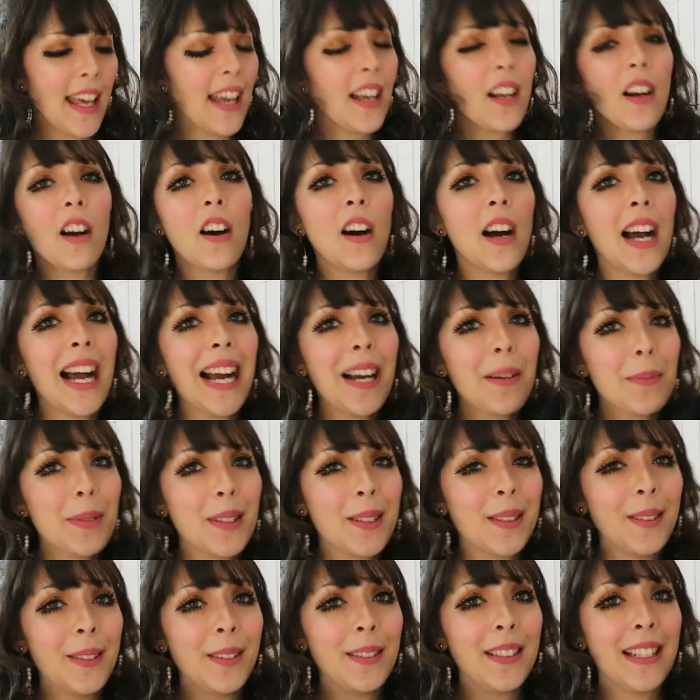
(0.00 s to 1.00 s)
They are
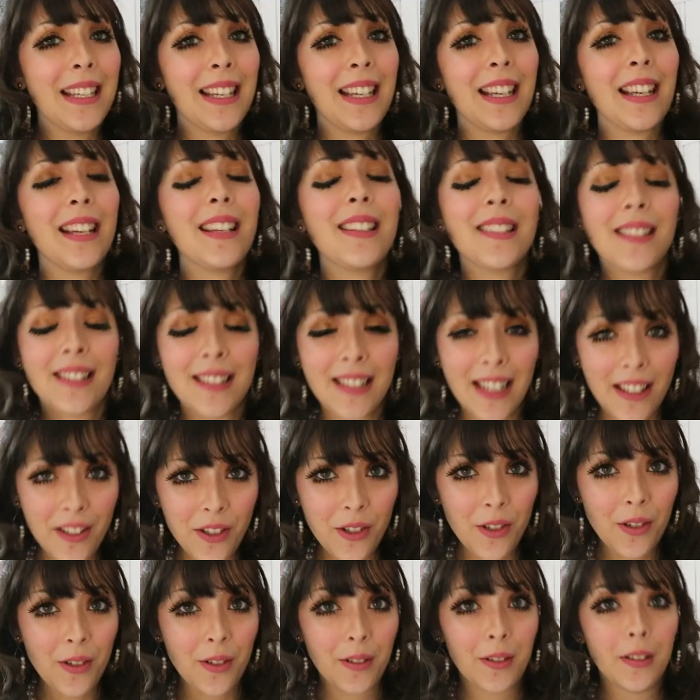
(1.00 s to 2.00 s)
absolutely
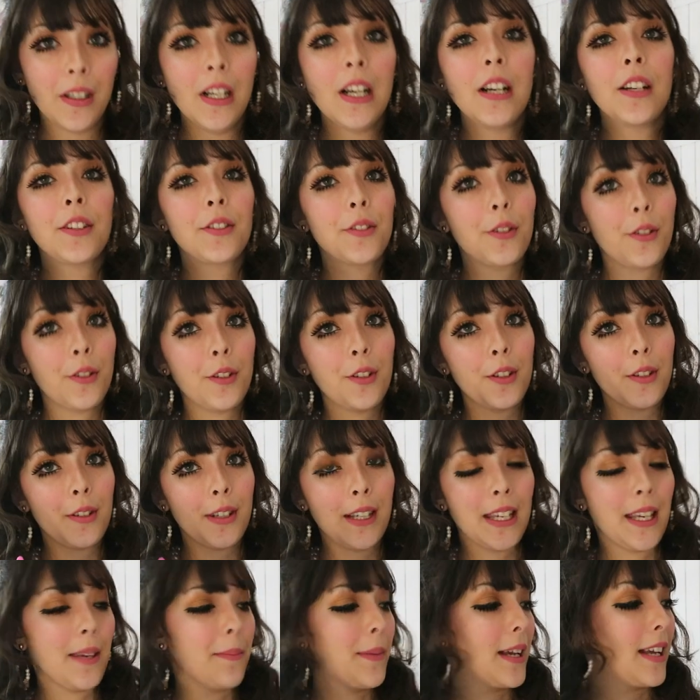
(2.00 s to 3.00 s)
essential to your
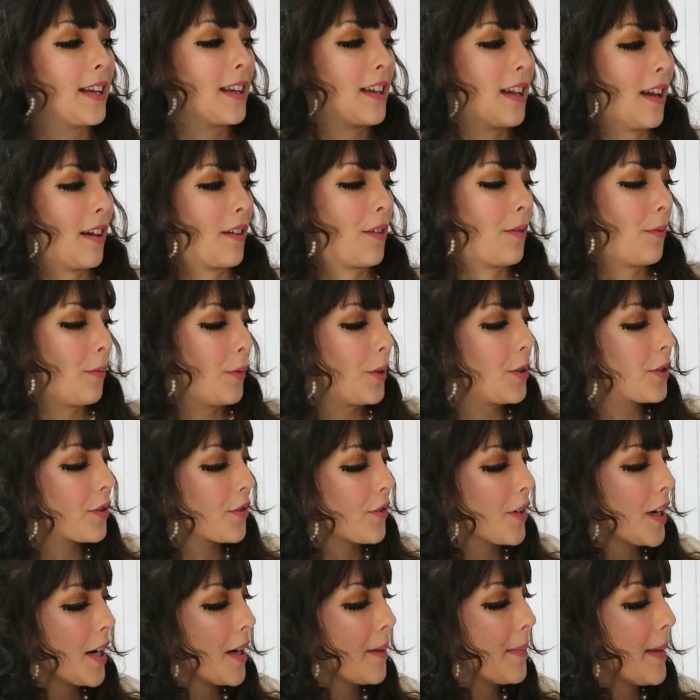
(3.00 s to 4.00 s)
Himegyaru
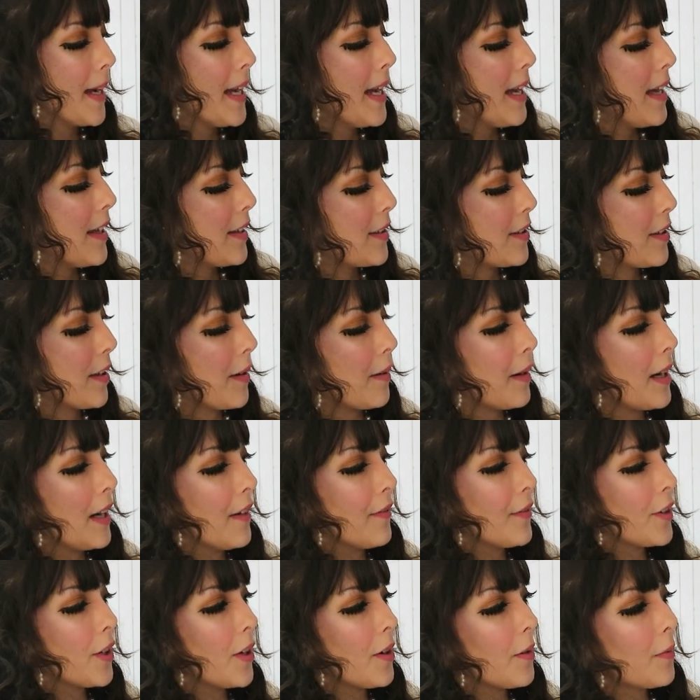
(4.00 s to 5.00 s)
wardrobe. So
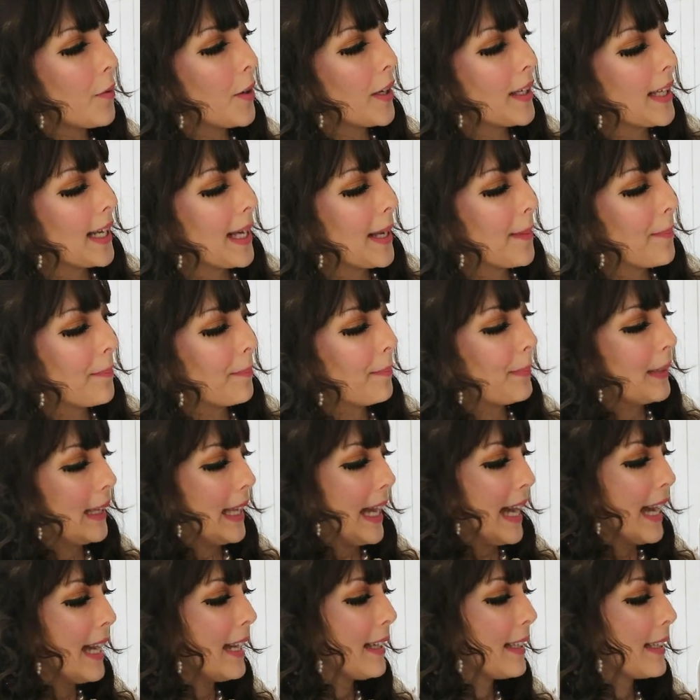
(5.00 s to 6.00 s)
I've got one in
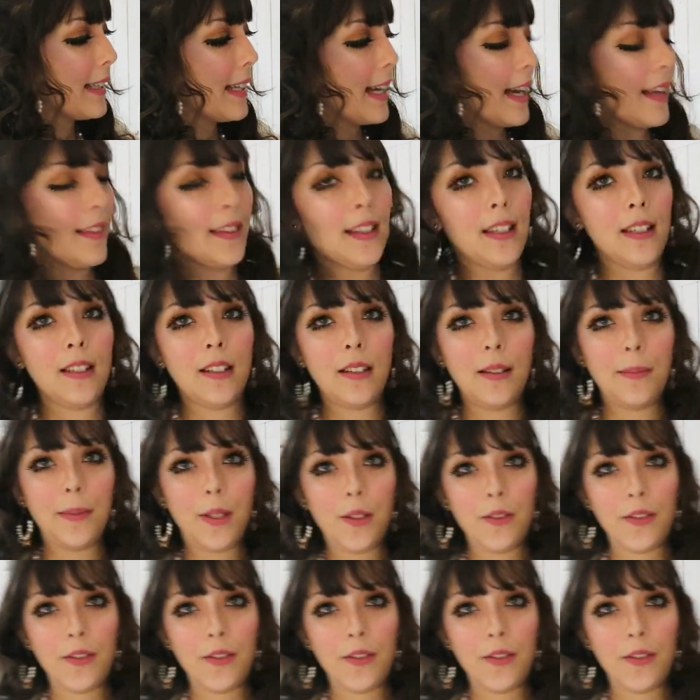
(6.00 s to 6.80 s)
black and then I'm